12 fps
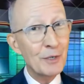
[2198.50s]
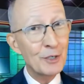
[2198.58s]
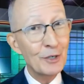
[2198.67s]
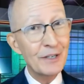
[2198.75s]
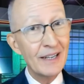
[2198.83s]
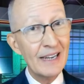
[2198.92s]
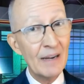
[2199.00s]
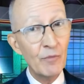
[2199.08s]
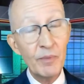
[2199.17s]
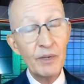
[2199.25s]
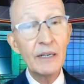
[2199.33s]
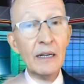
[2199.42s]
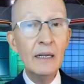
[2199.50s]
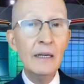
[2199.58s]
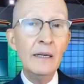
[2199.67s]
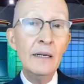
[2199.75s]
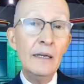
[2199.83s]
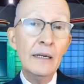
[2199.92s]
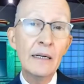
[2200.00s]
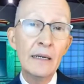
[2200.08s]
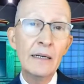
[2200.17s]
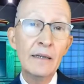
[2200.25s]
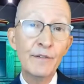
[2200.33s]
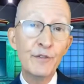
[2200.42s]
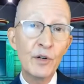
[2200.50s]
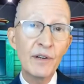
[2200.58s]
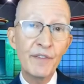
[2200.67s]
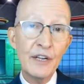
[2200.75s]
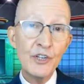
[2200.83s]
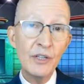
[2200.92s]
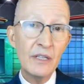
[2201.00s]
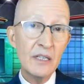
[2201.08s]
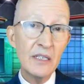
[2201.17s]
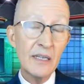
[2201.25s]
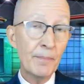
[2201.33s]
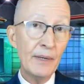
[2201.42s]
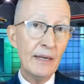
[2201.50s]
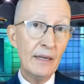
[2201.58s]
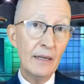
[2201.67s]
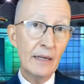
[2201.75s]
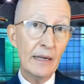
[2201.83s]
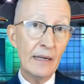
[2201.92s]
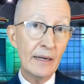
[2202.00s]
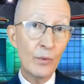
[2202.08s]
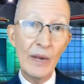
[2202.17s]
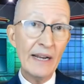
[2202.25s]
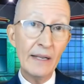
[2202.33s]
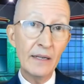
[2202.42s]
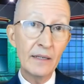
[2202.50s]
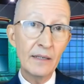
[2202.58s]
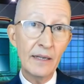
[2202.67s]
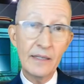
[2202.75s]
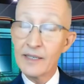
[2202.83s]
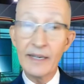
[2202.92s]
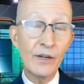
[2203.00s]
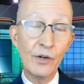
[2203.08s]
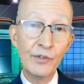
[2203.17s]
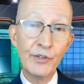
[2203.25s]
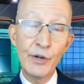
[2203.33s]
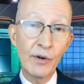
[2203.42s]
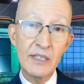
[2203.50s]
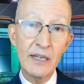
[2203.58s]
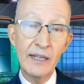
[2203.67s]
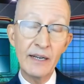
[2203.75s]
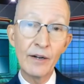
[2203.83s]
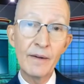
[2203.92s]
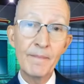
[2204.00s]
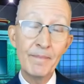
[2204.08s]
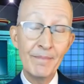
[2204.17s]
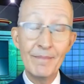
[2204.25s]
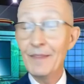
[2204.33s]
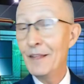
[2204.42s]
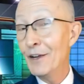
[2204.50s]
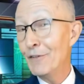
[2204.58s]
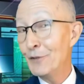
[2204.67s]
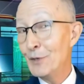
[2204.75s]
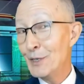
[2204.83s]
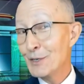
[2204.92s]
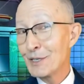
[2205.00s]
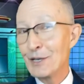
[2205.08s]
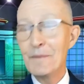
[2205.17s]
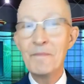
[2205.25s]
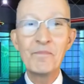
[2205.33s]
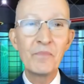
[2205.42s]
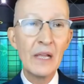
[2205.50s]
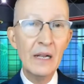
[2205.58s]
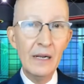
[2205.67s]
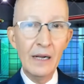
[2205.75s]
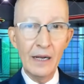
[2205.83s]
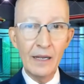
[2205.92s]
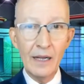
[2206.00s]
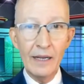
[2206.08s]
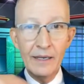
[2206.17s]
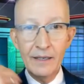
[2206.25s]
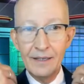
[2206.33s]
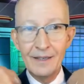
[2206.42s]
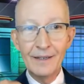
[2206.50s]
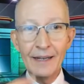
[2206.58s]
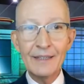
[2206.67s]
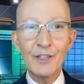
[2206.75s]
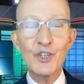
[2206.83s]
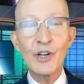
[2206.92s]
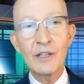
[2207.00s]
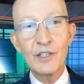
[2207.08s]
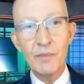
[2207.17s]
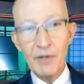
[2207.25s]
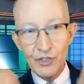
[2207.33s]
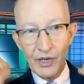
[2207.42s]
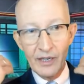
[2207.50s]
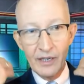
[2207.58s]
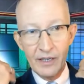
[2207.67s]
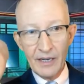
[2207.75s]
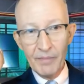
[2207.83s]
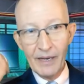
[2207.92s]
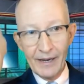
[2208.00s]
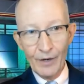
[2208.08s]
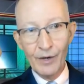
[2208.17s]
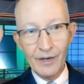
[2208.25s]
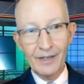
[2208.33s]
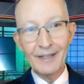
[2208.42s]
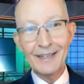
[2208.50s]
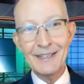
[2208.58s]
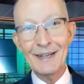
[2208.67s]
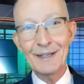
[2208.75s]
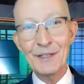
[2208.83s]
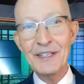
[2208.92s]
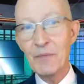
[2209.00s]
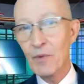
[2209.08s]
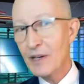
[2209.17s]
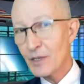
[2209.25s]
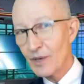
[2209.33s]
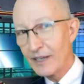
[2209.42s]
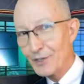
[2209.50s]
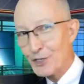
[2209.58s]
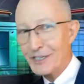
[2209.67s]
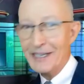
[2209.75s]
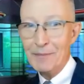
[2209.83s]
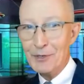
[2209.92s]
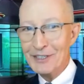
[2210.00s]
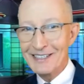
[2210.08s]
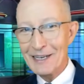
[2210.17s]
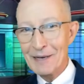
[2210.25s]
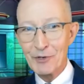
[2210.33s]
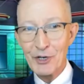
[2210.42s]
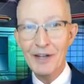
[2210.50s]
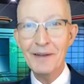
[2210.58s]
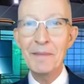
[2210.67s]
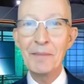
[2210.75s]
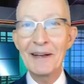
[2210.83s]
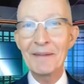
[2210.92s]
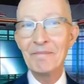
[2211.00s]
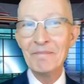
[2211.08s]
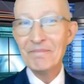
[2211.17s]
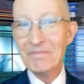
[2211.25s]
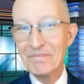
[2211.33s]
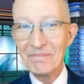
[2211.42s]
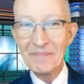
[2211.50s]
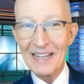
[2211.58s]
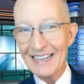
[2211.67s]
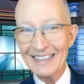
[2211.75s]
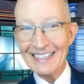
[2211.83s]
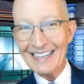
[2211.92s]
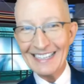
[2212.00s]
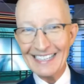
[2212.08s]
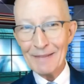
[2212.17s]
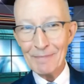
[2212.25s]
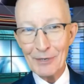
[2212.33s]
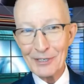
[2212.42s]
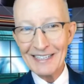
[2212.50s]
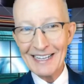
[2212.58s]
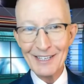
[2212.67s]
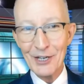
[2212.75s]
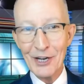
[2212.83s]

looking at camera, but uh, full confession: This is simply at a wedding at City Hall, New York City, here a few years ago. I, I like the shot so much. I keep my hair cut exactly the same way, so I can just keep using the same shot. I'm like, I think I can keep using that shot.